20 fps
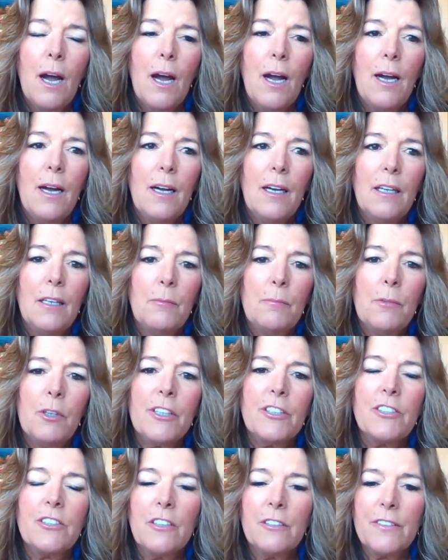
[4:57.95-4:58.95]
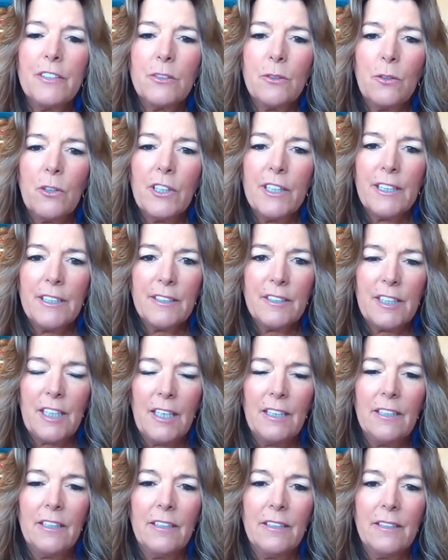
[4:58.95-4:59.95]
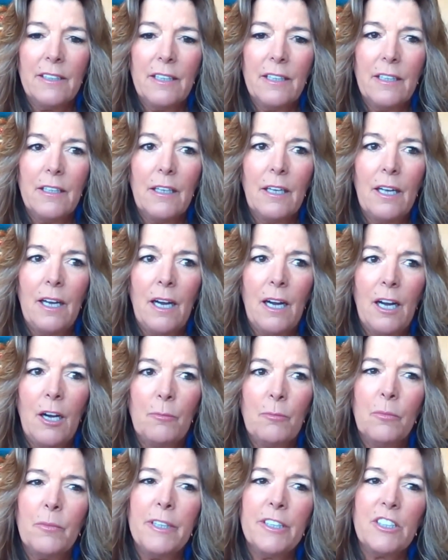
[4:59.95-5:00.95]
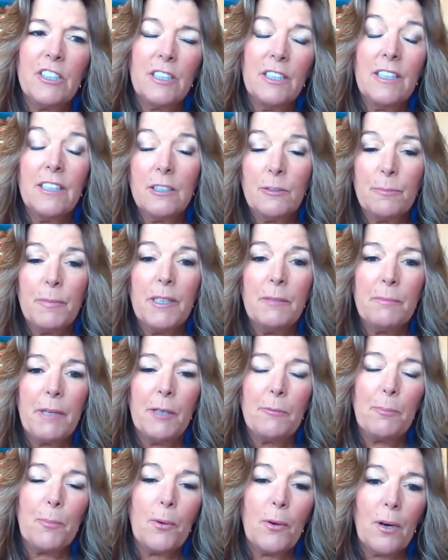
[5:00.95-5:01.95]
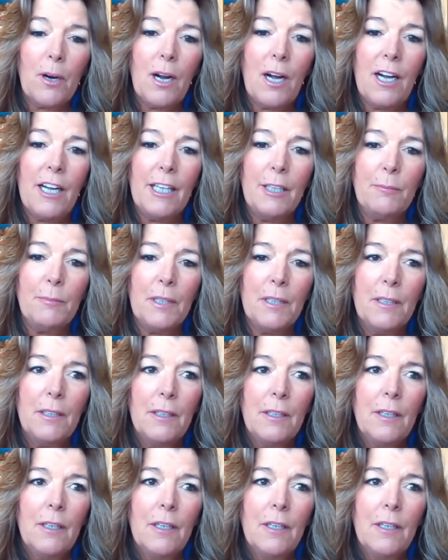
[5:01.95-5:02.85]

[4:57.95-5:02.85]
uh, more service orientated um, which has been my prime